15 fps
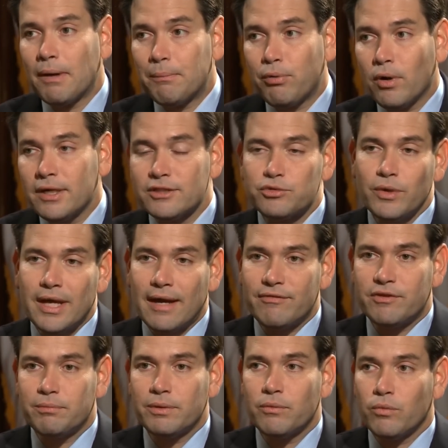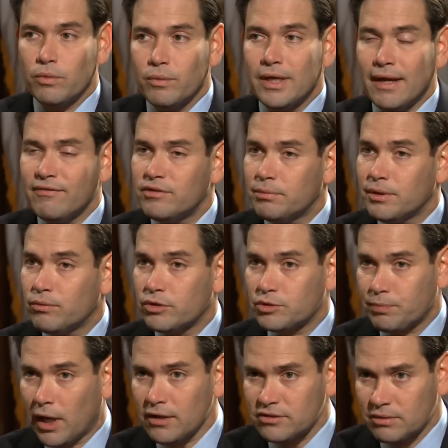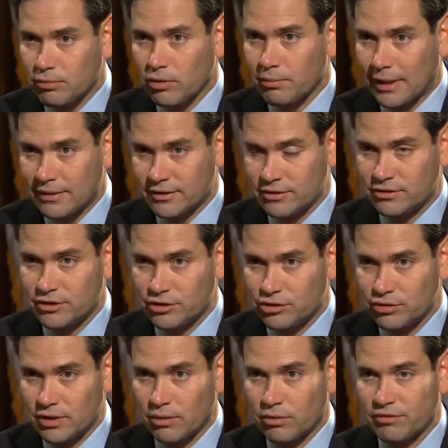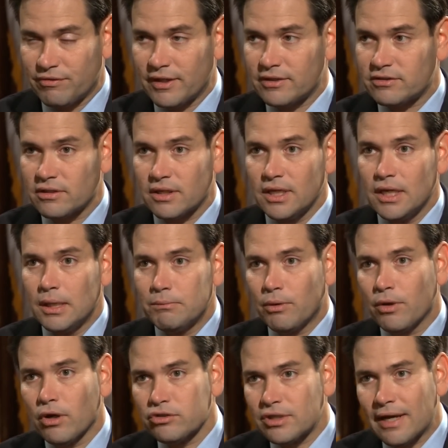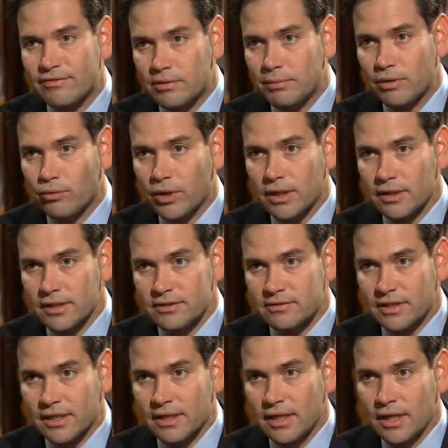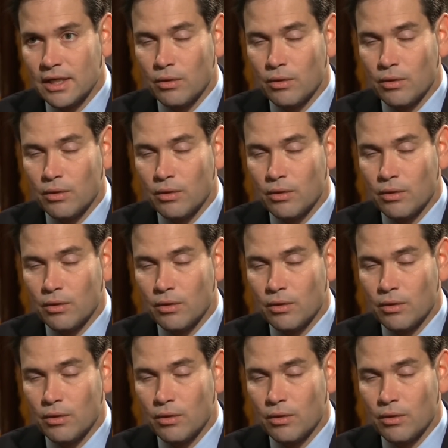My point is we have to be responsible about this issue that we're facing, but we also have to be realistic.